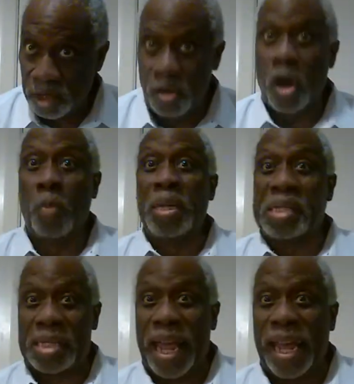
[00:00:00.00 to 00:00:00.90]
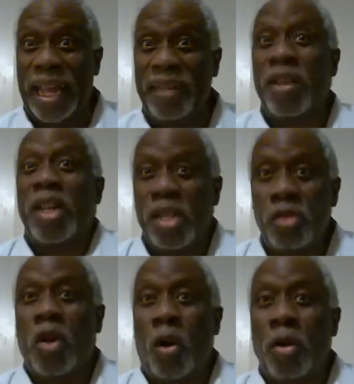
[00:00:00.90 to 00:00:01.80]
You gonna be saved.
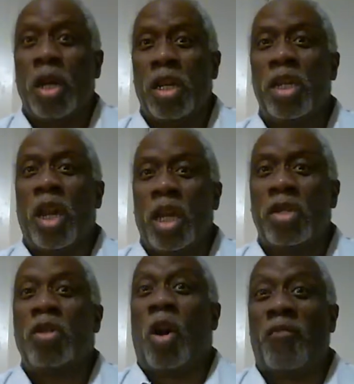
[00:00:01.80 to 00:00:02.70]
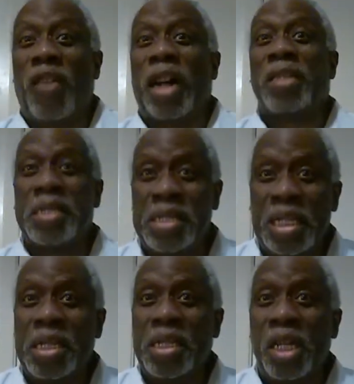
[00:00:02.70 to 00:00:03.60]
You gonna eh, you gonna follow
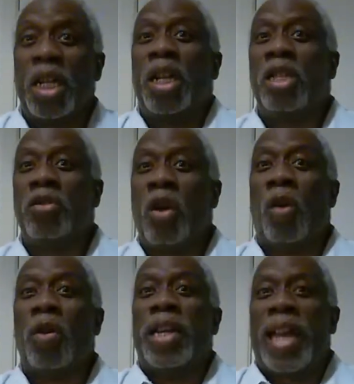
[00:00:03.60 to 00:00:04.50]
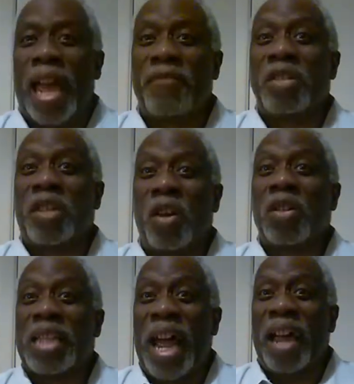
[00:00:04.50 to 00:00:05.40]
Jesus. You gonna have
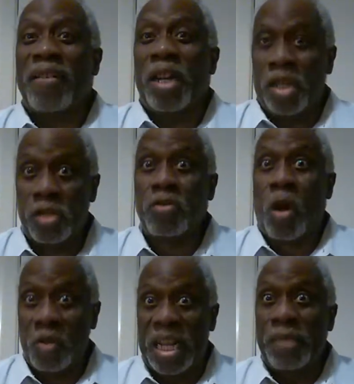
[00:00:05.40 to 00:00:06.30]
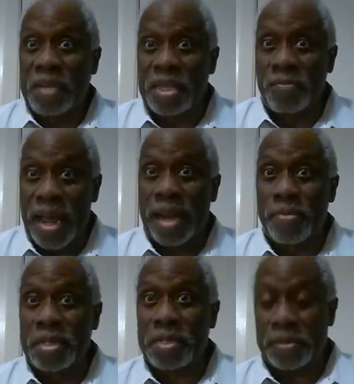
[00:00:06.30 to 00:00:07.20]
eternal life. You gonna keep His
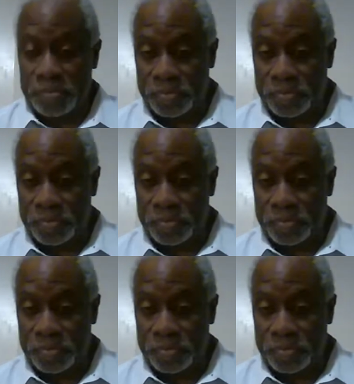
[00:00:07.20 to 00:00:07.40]
commandments.